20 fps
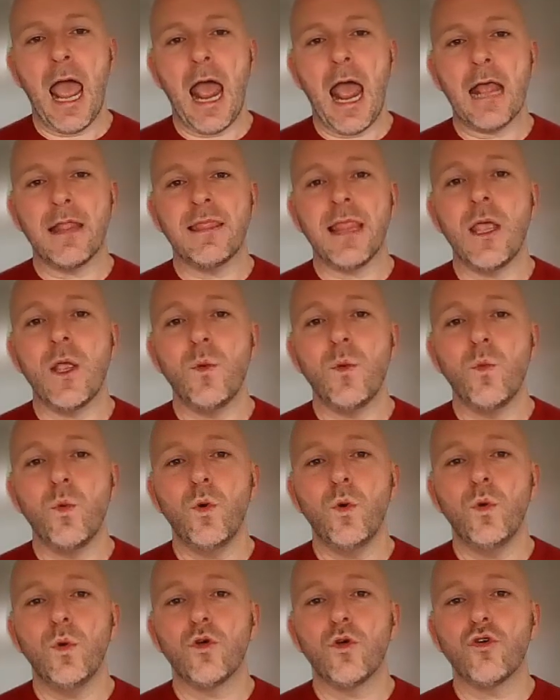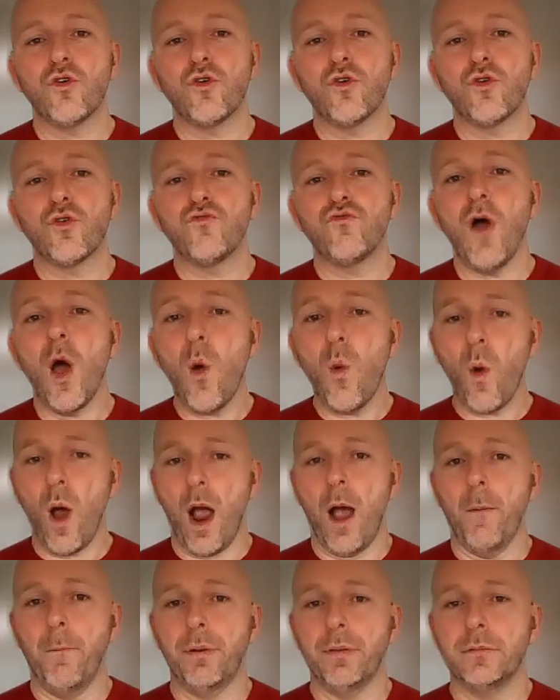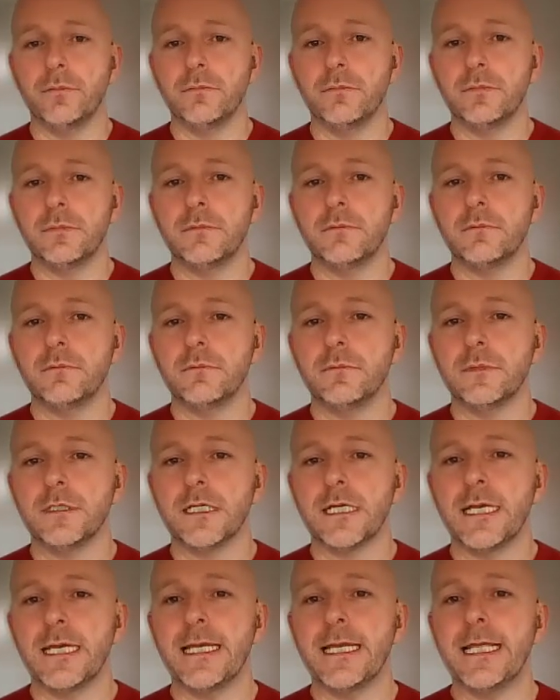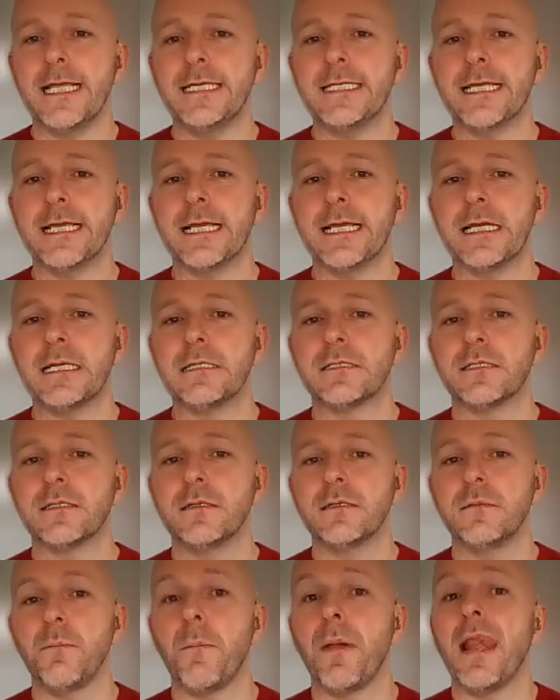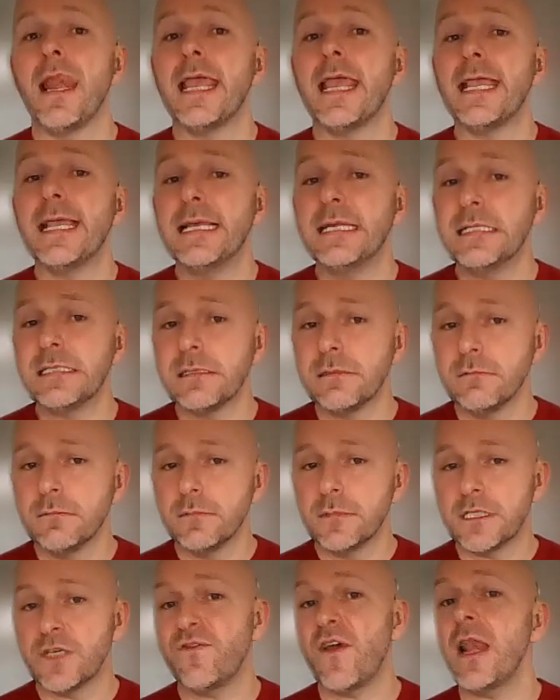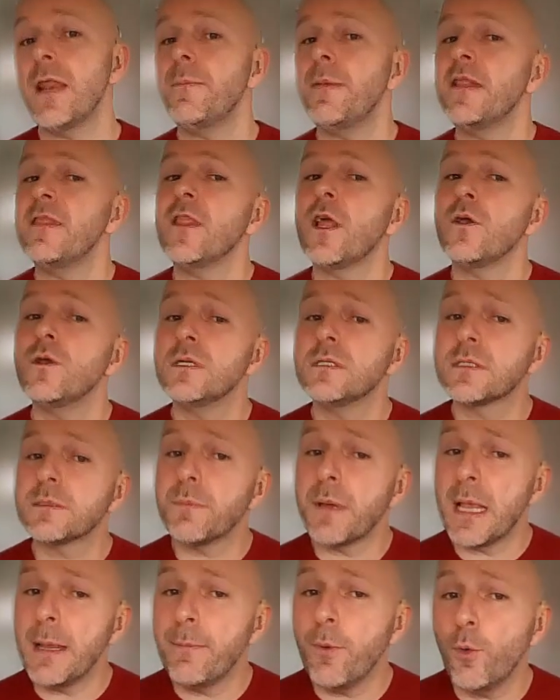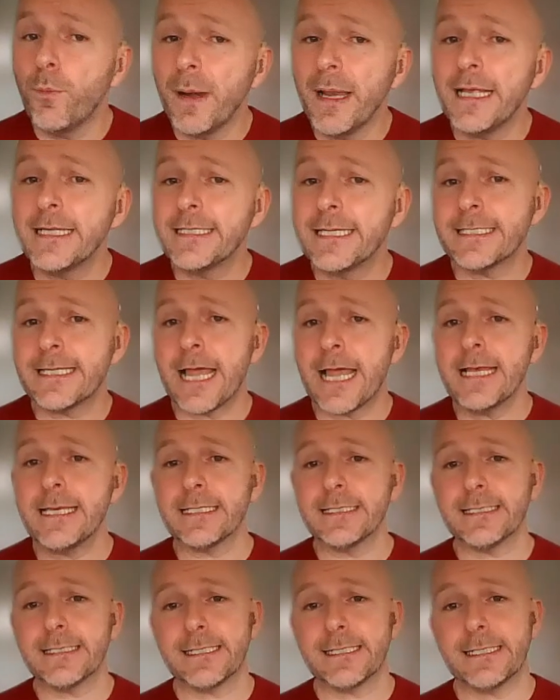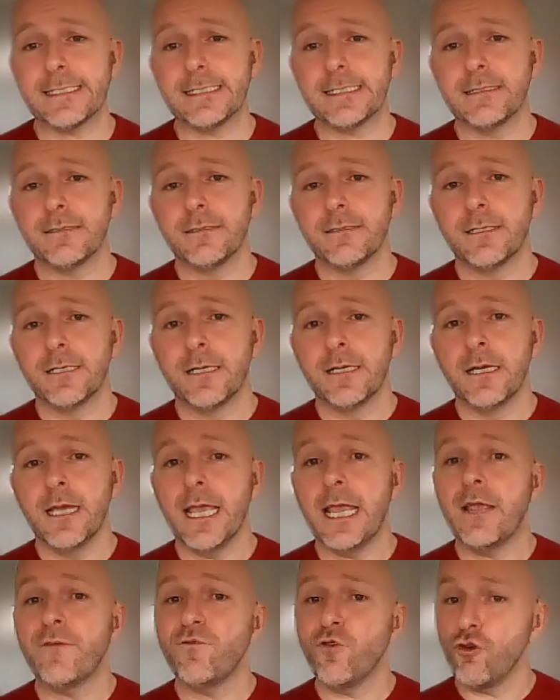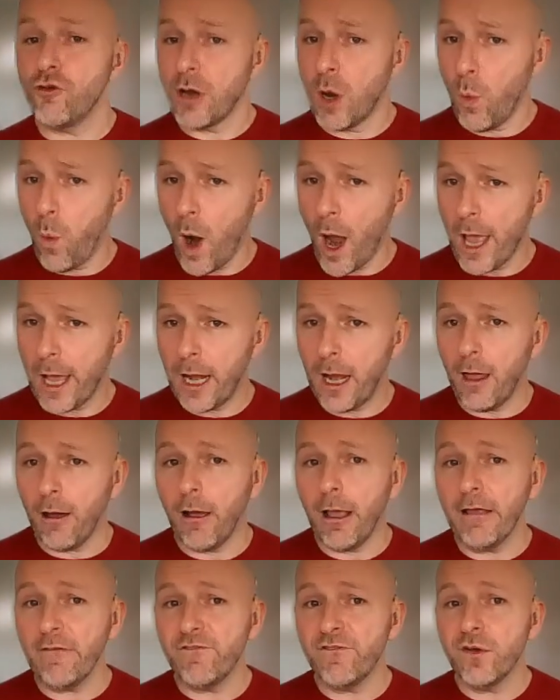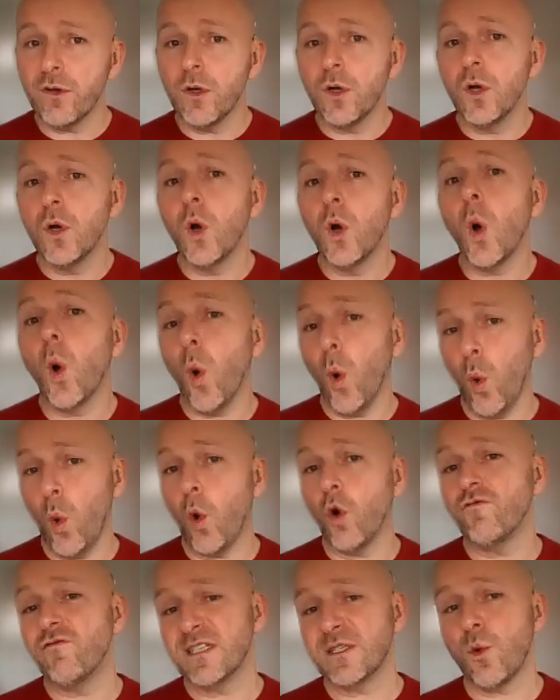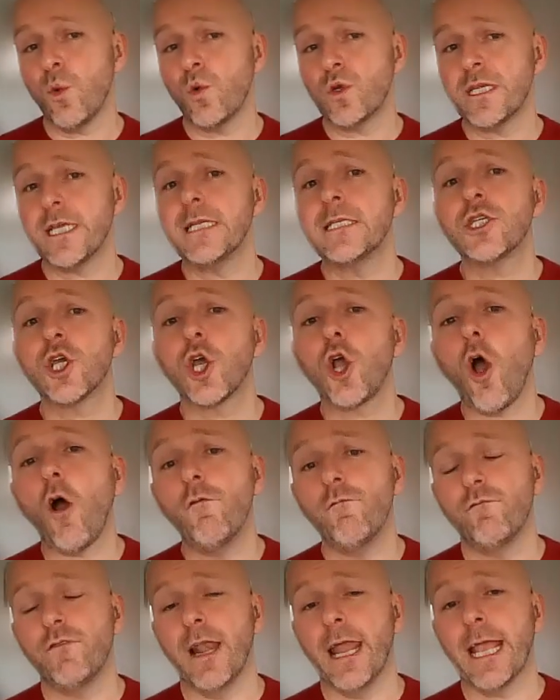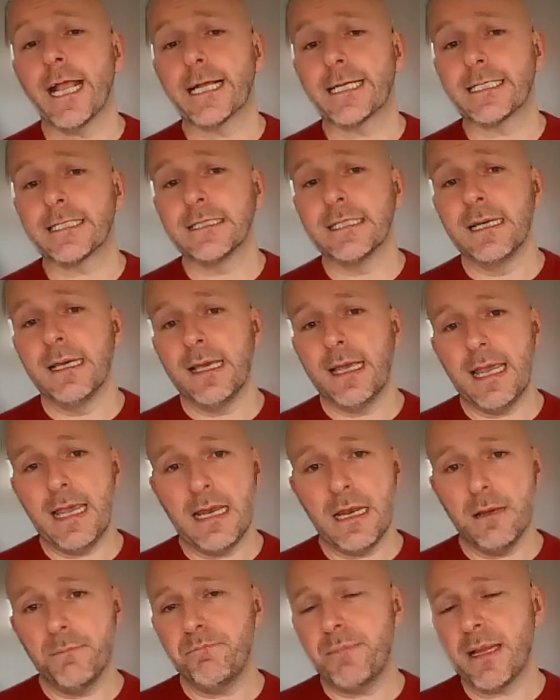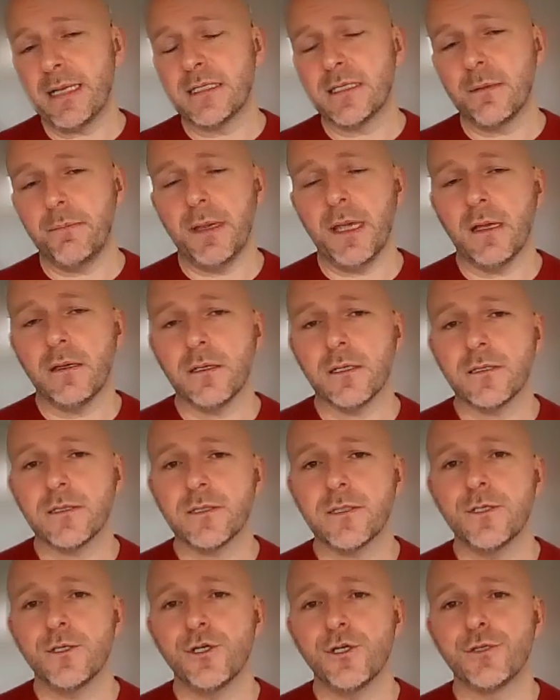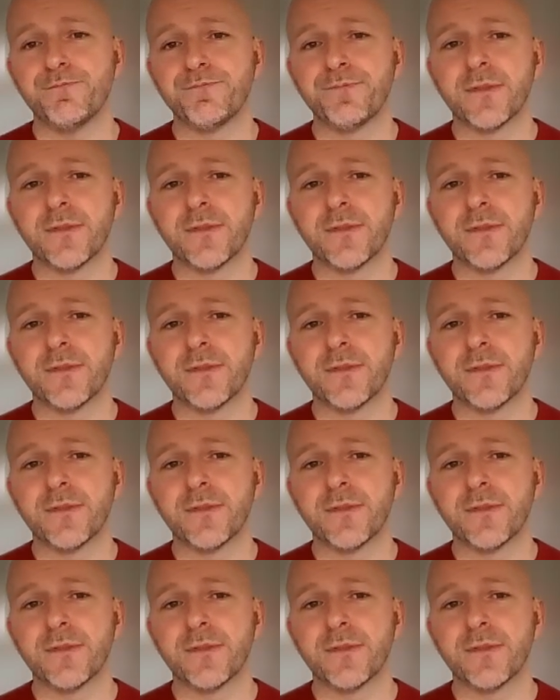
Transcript: and they will grow up needing to please, developing those people-pleasing tendencies for a quiet life, or resorting to conflict in a bid to be understood.